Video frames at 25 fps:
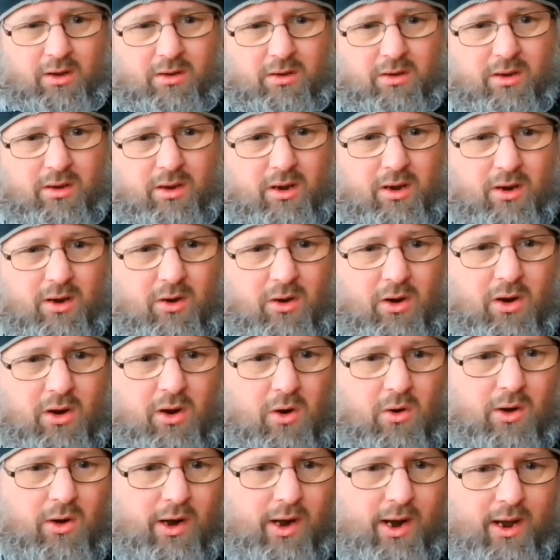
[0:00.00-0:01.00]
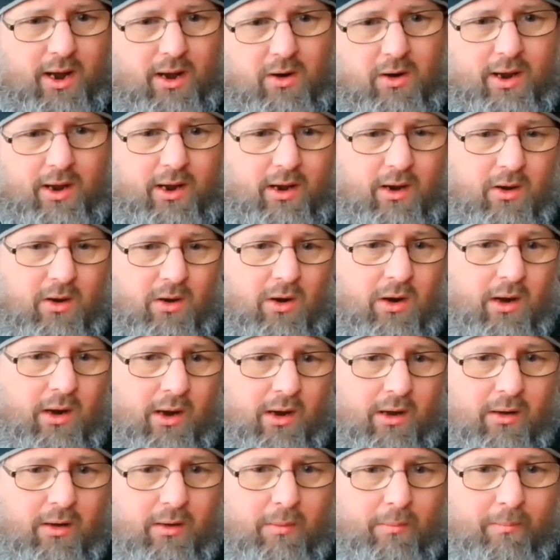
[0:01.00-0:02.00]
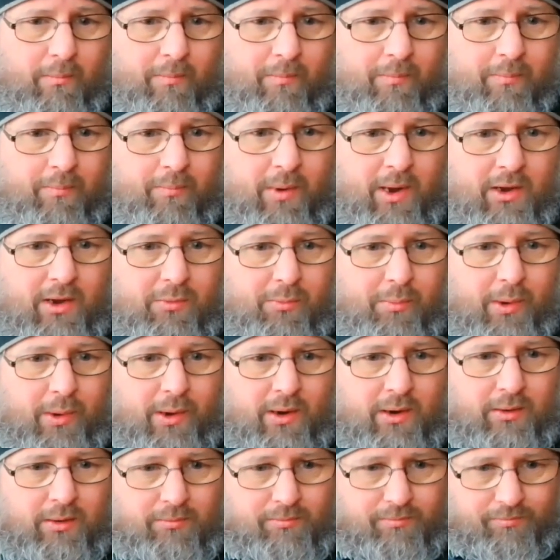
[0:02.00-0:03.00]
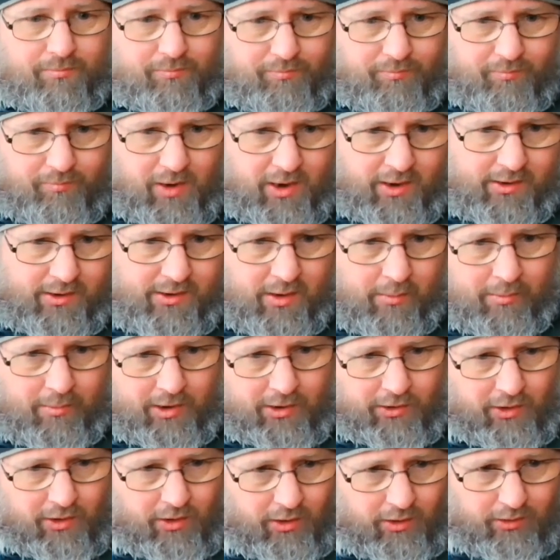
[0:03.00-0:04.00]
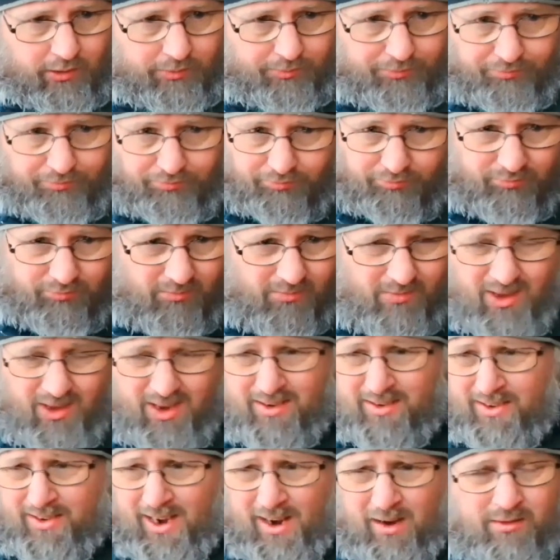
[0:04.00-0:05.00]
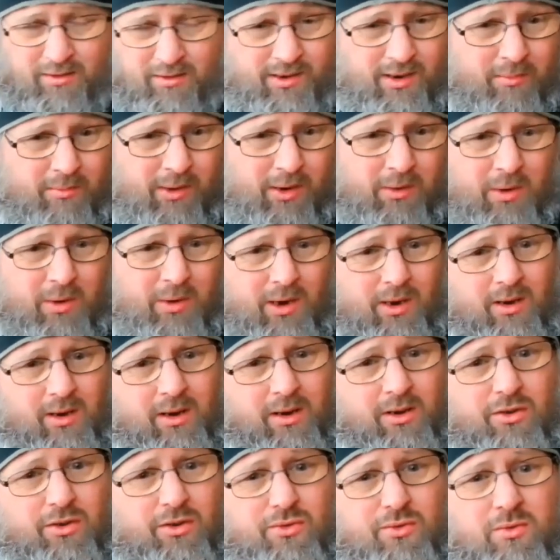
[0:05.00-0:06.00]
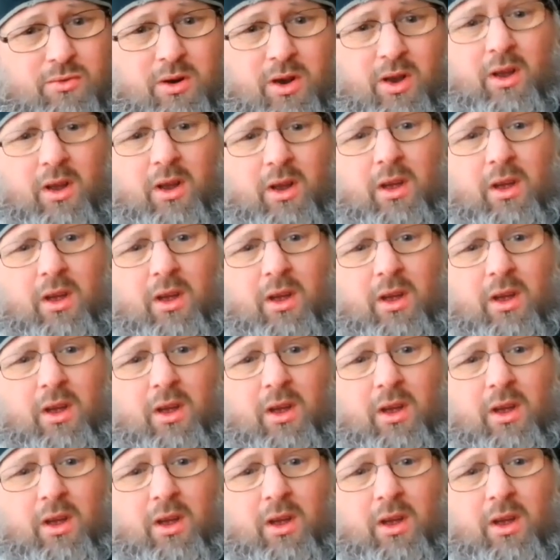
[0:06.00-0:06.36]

Yeah, I got a golden ale there, got a best bitter and something dark stout and something weird and unusual.